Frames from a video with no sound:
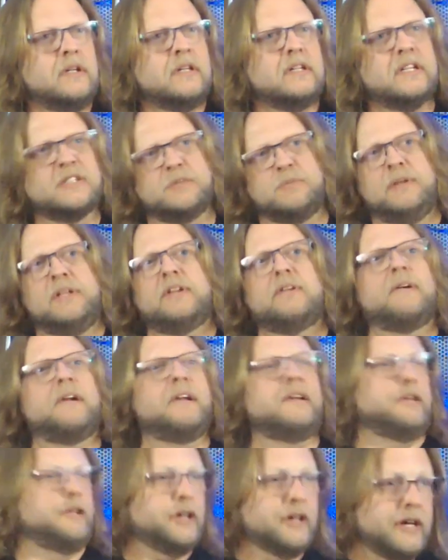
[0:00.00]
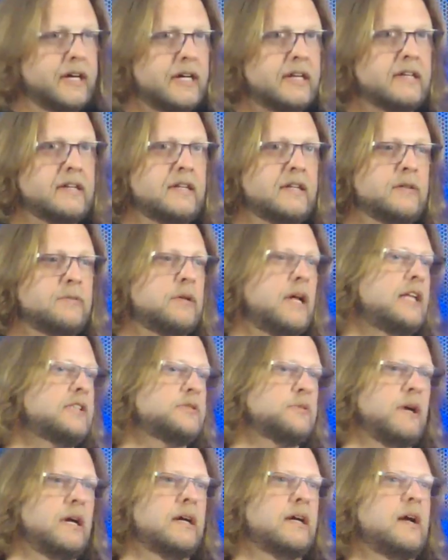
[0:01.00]
Doesn't mean they're any good.
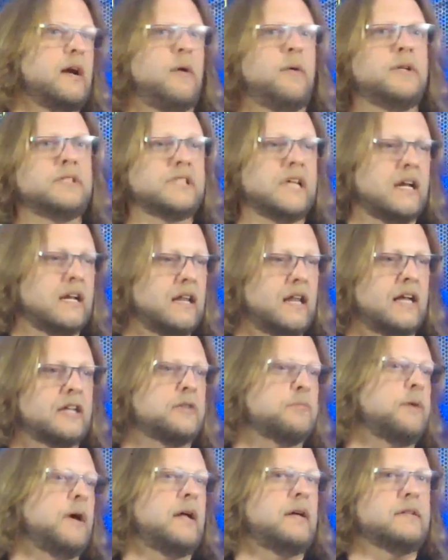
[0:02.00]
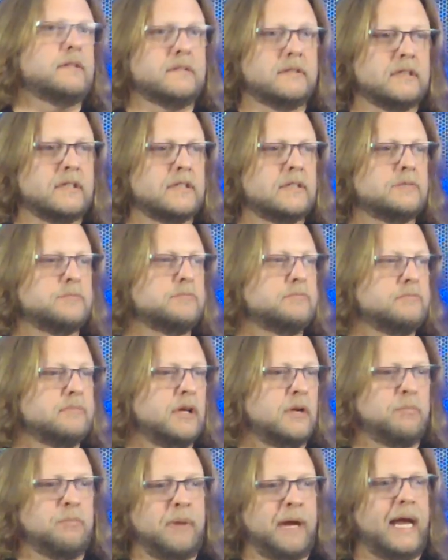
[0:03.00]
That's what I always kind of liked about
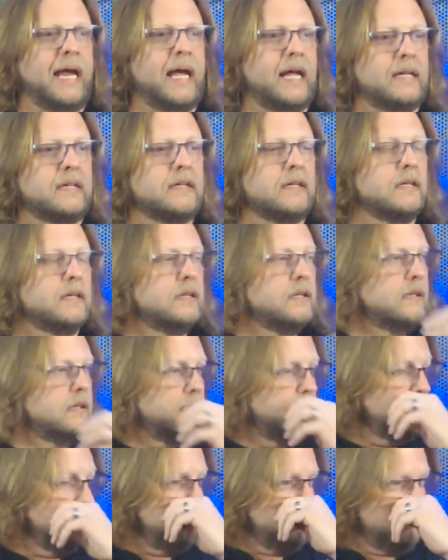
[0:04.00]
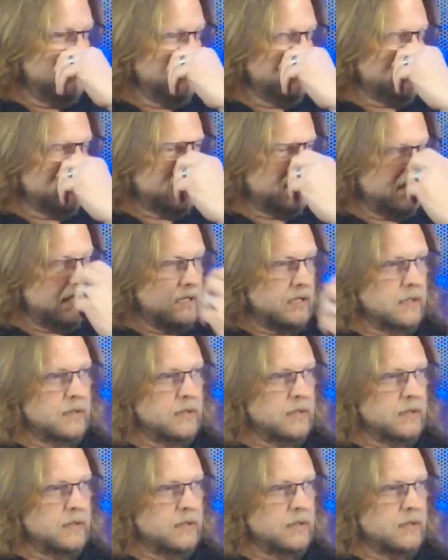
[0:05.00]
a band, just